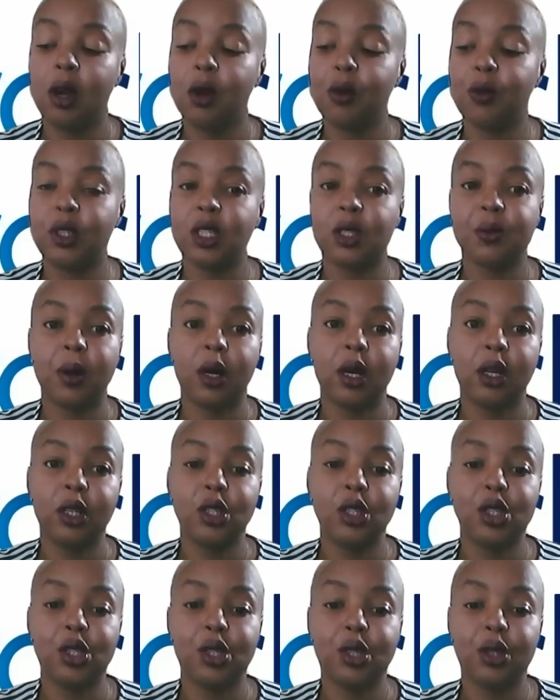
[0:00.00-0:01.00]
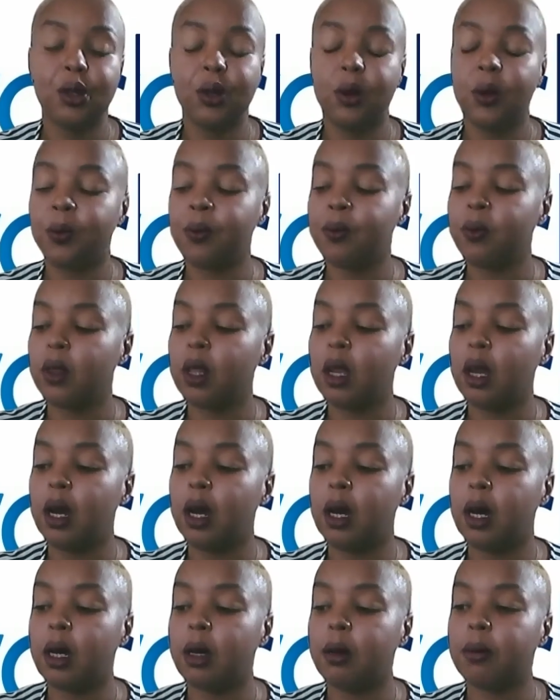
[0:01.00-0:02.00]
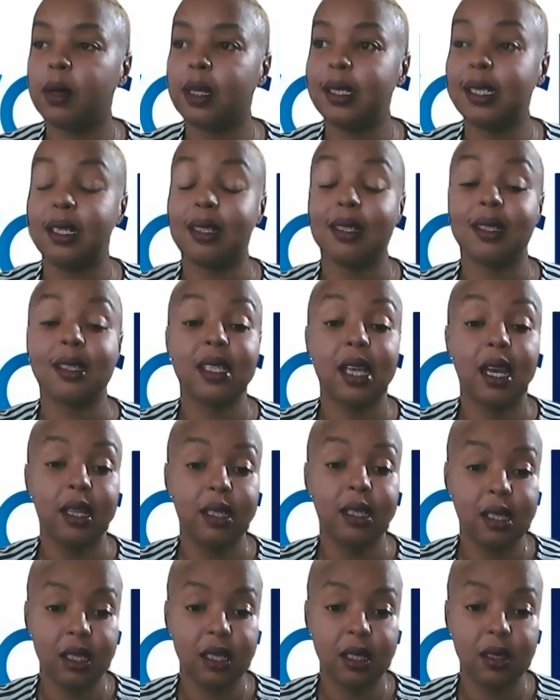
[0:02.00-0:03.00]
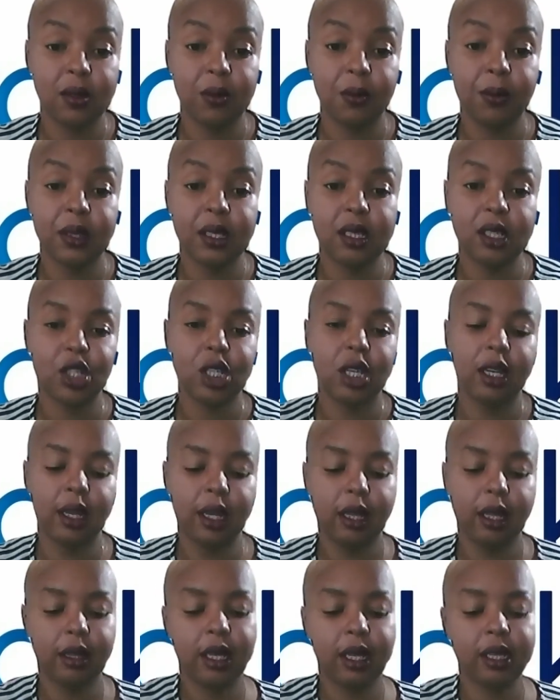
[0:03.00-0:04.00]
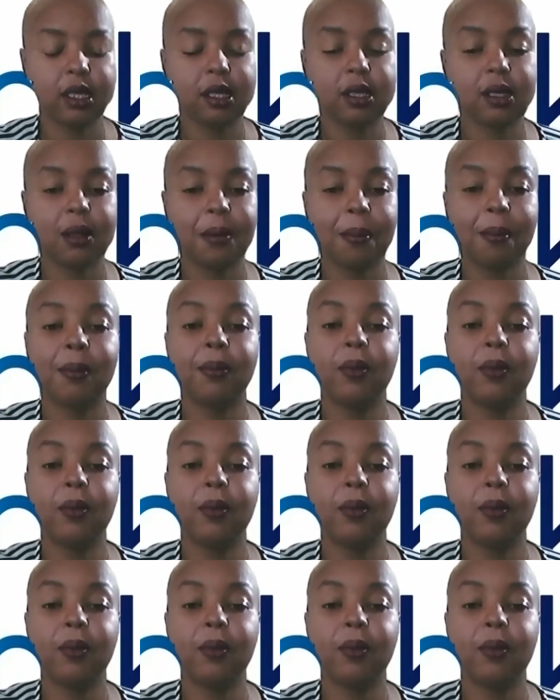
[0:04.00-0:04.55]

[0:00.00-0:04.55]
respond to a data scientist position, there's